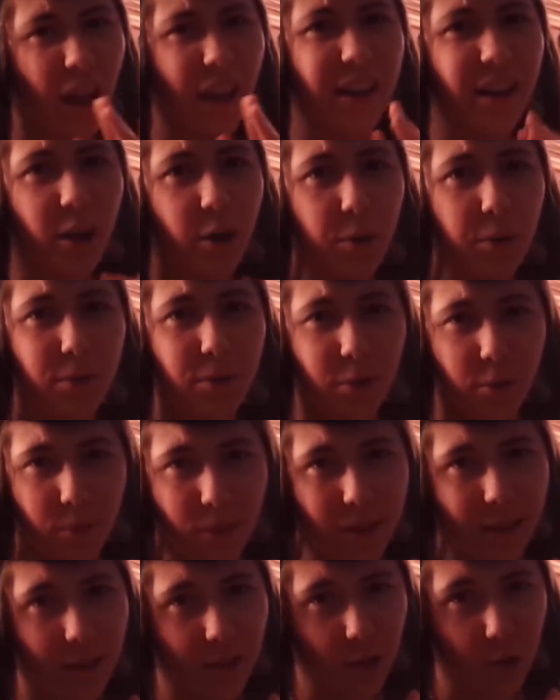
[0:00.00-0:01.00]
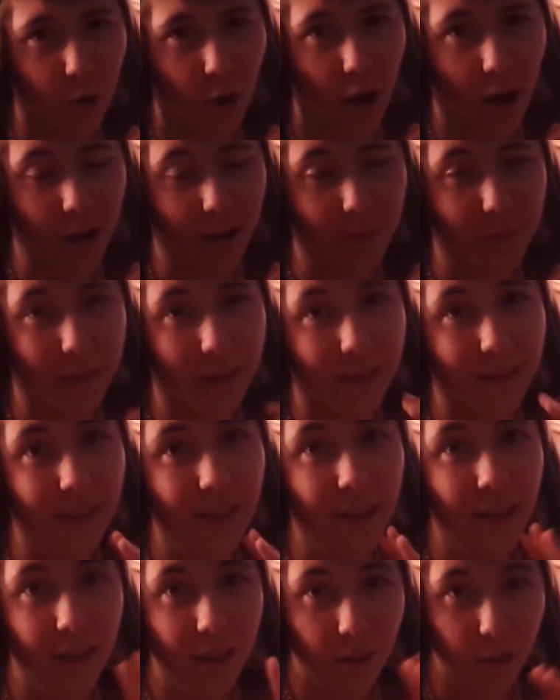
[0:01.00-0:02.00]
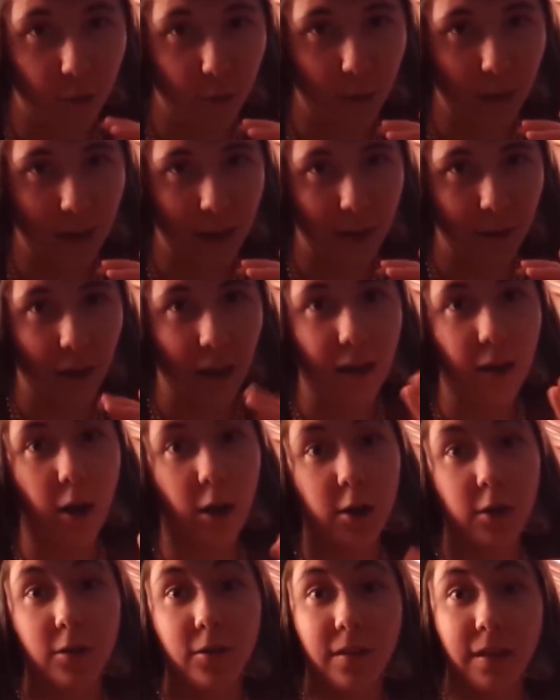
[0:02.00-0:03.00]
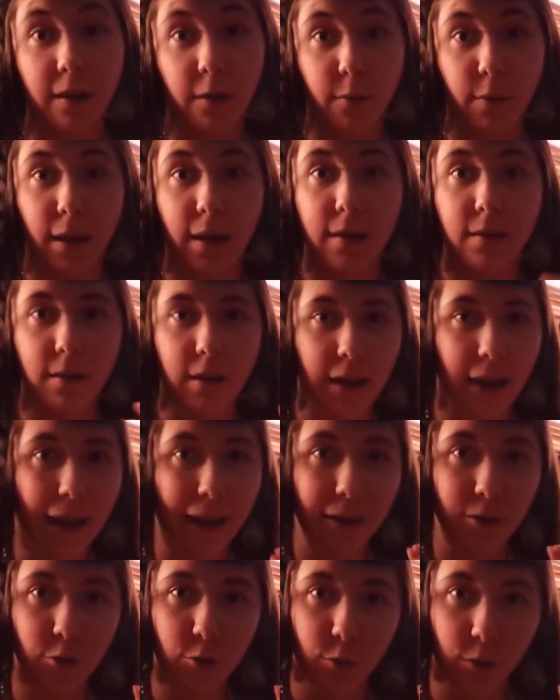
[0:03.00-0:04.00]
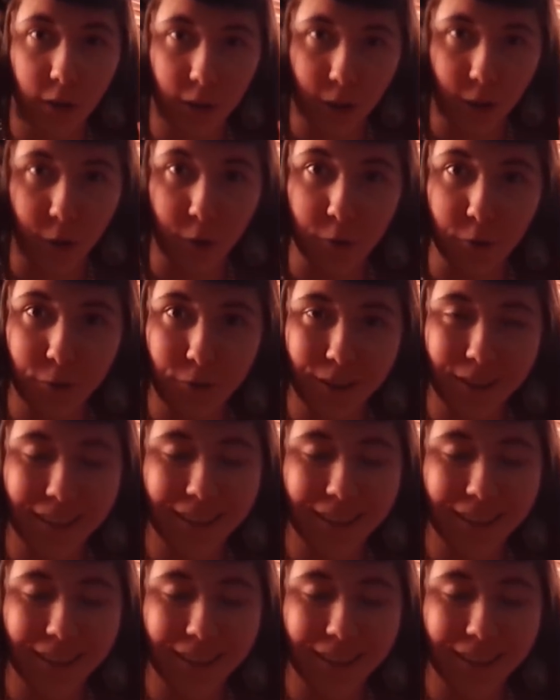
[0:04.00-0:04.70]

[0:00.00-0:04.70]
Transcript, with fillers: I know they're really strong, but do you know what I mean? And not a cigarette, an actual clove.